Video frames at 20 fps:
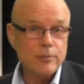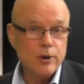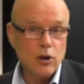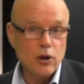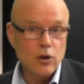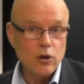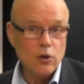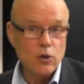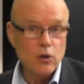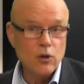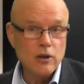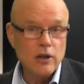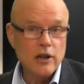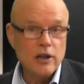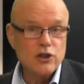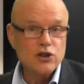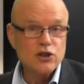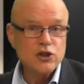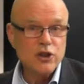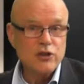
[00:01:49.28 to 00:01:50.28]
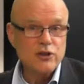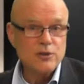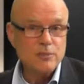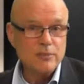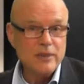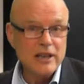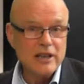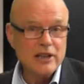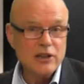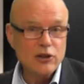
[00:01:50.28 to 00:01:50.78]
poll shows
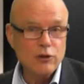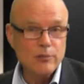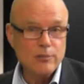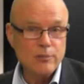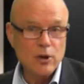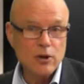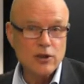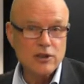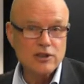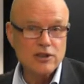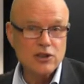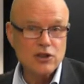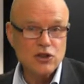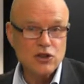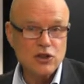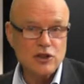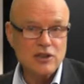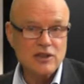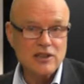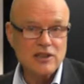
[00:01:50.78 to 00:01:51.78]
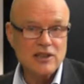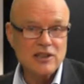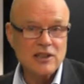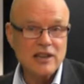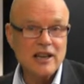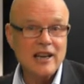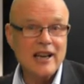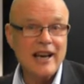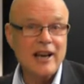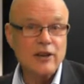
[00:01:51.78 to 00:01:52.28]
media and politicians
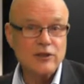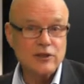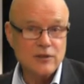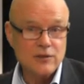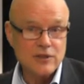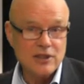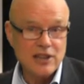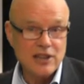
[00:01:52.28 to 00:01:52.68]
out of